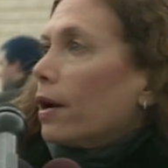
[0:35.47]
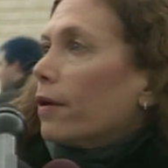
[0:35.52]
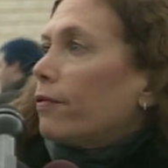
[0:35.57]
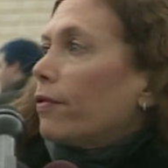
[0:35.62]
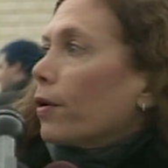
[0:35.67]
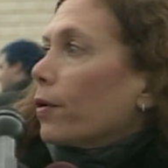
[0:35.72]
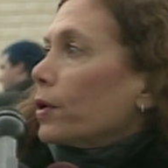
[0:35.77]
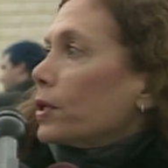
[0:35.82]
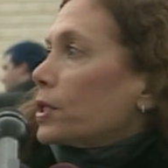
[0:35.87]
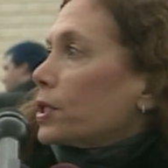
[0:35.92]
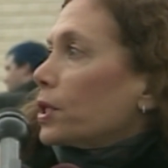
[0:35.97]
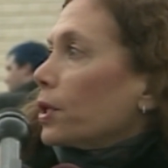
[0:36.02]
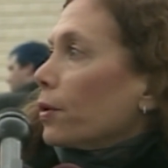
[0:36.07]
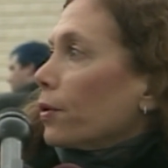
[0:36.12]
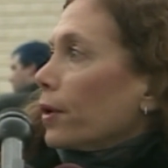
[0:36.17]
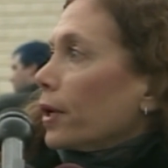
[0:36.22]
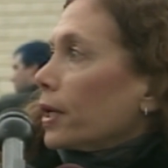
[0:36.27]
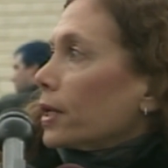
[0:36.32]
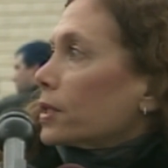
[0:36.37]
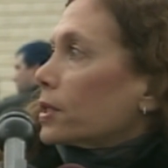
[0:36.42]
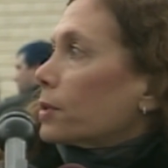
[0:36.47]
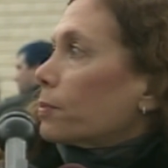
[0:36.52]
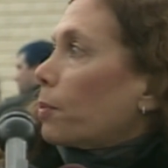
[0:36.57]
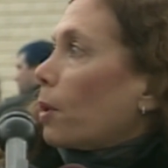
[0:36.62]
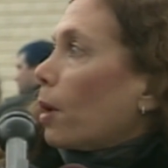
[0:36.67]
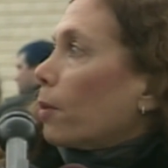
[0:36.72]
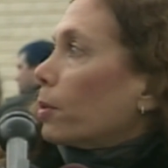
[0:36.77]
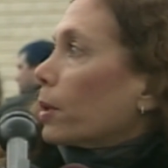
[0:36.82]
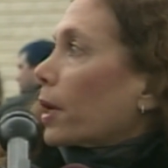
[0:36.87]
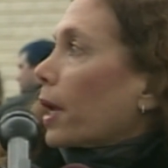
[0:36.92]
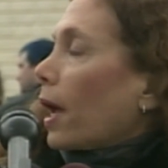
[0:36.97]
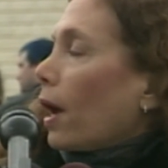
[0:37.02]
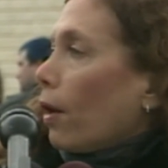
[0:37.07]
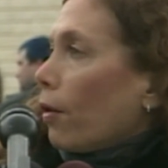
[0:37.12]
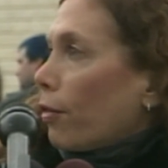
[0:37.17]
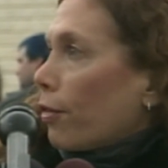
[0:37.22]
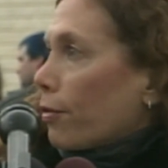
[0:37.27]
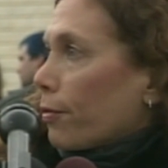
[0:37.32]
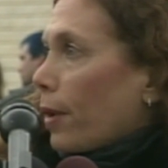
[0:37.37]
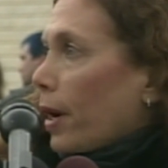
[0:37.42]
a very serious public
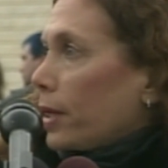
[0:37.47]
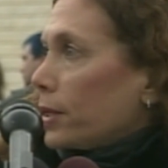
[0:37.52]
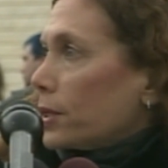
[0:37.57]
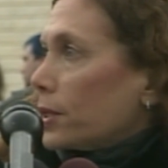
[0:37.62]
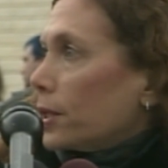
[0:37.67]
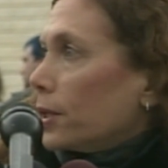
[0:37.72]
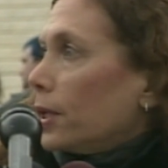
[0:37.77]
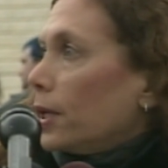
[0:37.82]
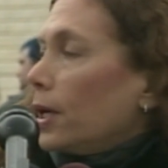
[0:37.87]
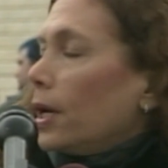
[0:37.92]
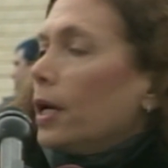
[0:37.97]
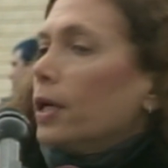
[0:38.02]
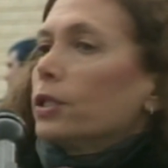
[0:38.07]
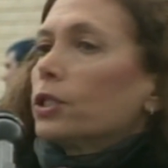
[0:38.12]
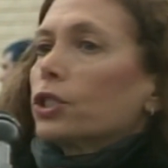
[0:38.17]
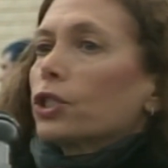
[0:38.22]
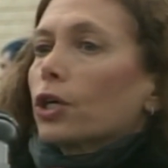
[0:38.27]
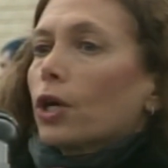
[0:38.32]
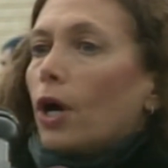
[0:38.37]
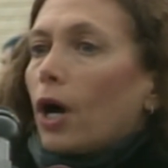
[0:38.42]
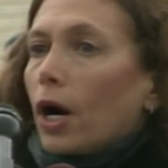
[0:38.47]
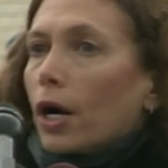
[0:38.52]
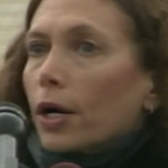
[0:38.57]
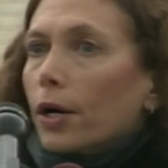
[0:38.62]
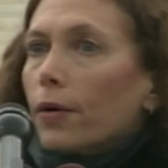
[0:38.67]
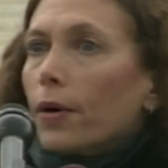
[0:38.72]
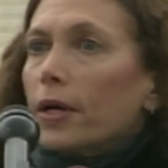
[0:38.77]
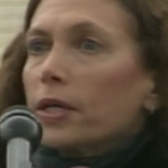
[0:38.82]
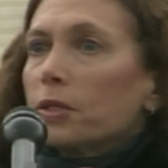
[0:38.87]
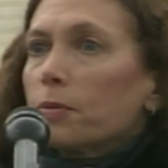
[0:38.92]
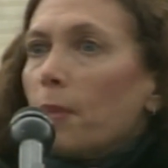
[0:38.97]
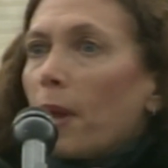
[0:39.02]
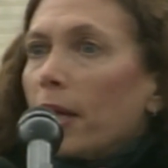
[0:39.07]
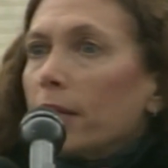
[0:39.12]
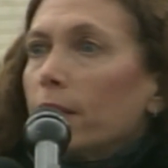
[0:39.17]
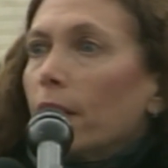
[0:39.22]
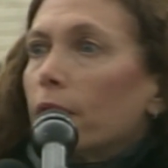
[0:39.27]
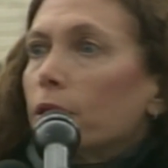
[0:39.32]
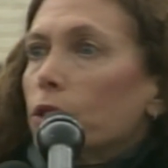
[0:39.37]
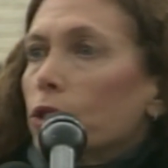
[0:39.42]
health threat. Chicago has
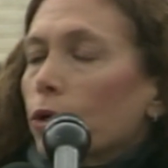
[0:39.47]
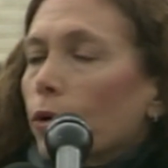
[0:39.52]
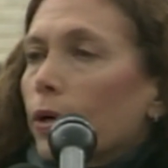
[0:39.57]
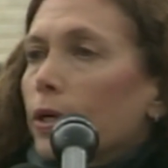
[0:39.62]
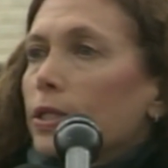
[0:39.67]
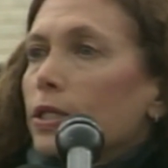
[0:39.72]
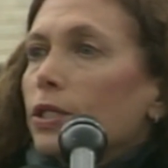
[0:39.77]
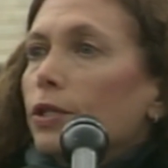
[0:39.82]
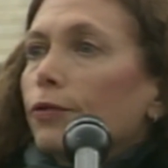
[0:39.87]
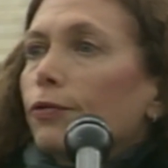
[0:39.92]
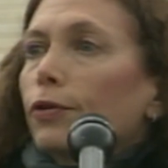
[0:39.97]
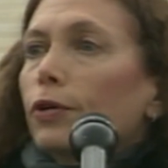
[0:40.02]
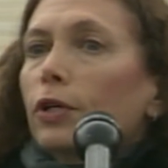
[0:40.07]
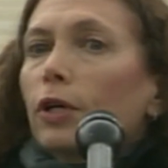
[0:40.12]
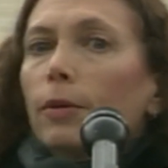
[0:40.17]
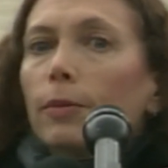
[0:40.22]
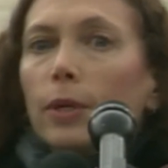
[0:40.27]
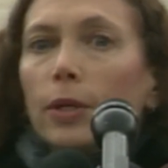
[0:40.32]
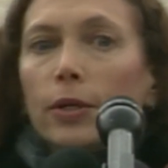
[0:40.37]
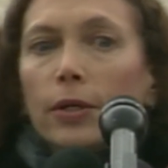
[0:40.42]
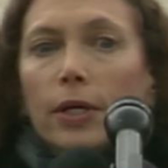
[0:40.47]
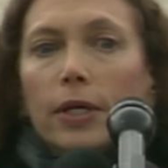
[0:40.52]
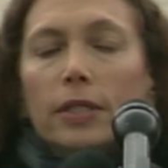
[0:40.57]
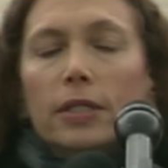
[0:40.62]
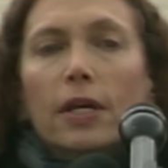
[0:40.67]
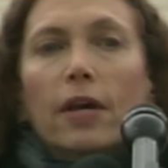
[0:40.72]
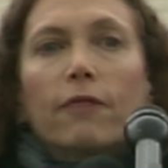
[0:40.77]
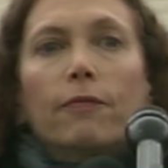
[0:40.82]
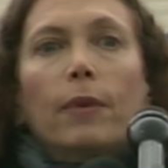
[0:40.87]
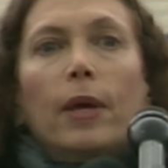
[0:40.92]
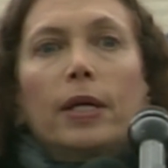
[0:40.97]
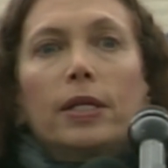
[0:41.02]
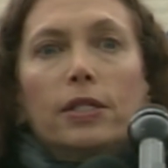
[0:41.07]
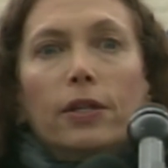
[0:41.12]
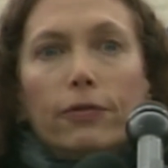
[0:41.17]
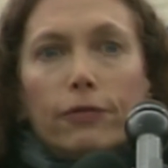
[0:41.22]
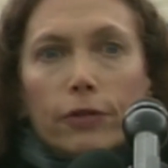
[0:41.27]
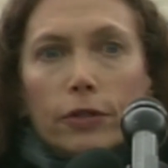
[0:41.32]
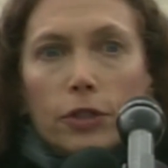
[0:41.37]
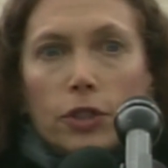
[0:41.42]
made that choice. Different communities have made
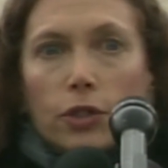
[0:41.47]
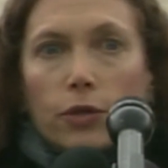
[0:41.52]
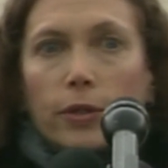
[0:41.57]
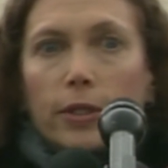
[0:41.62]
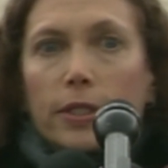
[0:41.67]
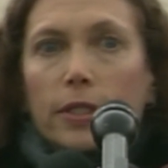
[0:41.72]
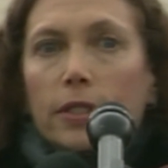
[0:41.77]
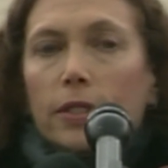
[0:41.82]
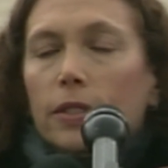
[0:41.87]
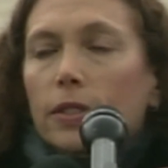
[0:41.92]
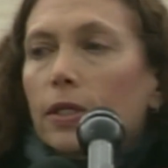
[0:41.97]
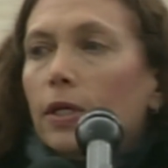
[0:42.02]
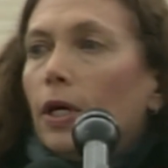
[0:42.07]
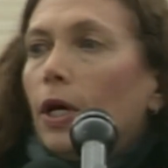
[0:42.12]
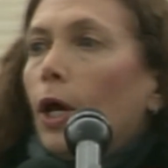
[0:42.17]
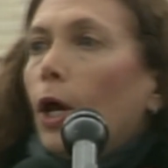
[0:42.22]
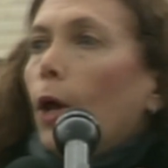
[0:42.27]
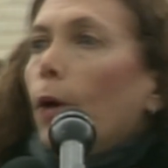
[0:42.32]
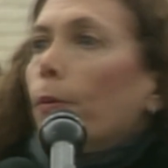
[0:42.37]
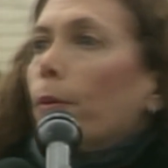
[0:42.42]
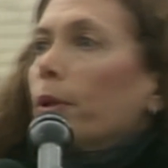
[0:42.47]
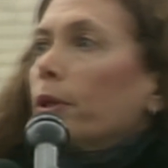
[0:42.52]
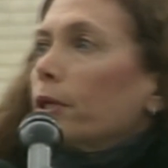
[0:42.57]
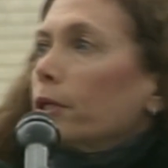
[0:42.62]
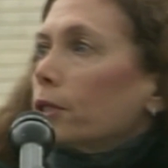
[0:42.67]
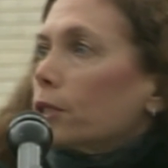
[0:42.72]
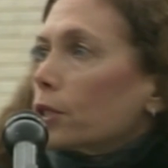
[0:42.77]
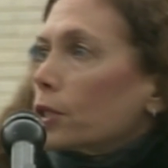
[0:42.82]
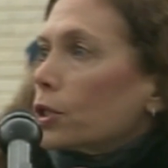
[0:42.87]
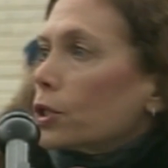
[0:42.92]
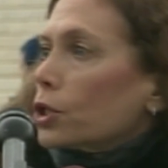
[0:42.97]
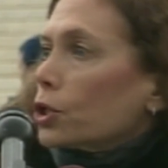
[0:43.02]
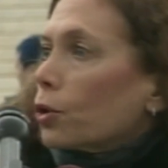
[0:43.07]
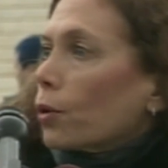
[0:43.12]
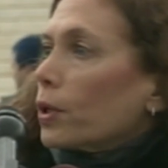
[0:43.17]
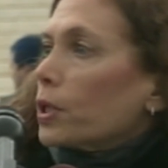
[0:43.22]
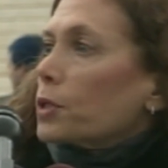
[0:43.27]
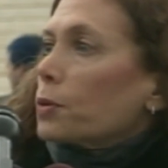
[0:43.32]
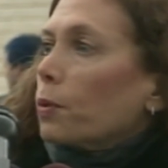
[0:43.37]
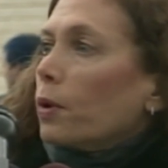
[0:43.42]
different choices. But this is the
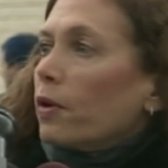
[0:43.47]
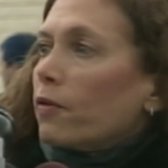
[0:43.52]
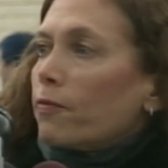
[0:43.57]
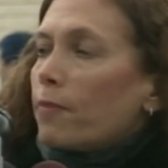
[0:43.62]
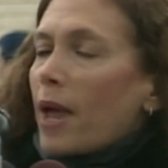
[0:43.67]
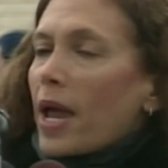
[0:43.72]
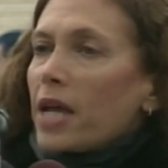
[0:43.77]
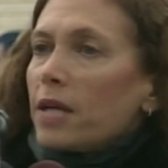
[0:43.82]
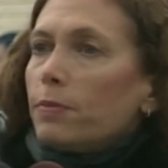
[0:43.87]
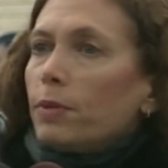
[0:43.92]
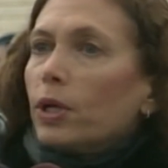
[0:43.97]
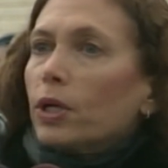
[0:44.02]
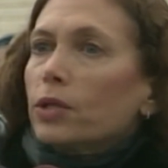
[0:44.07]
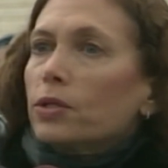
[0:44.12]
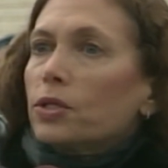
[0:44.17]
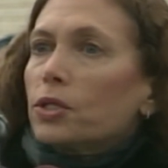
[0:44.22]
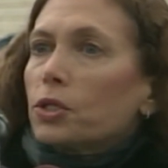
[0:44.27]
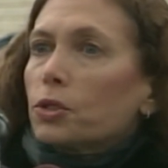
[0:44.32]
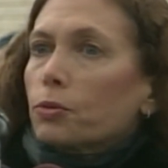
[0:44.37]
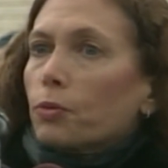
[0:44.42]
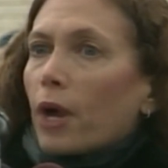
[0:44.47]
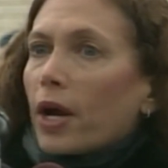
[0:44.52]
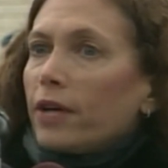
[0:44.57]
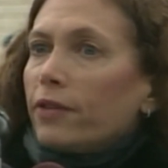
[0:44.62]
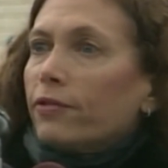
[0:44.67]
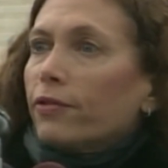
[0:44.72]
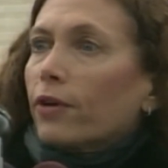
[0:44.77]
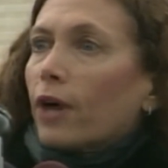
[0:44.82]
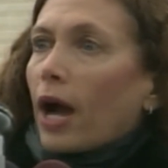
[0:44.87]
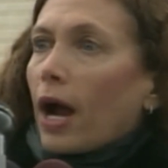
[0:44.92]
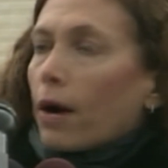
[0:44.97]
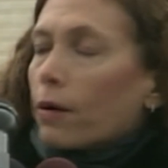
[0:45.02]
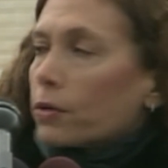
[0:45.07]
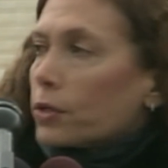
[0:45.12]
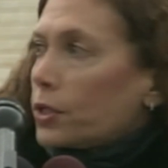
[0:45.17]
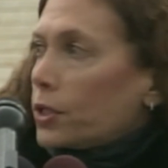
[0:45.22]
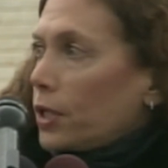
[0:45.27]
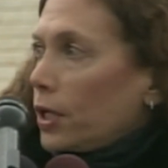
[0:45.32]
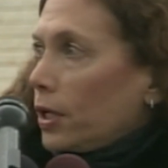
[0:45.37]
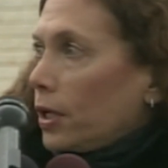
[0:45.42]
choice we've made because it's right for our
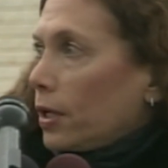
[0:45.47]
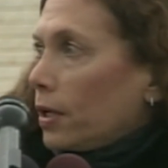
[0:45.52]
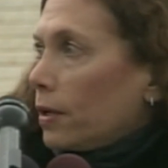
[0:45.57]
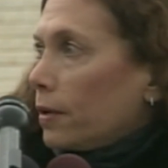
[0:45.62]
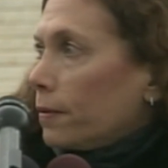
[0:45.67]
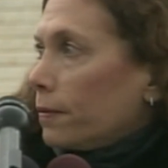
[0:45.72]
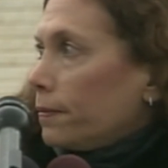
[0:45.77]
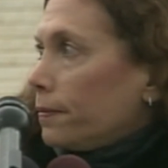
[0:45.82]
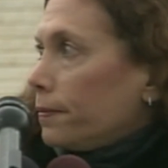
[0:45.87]
city.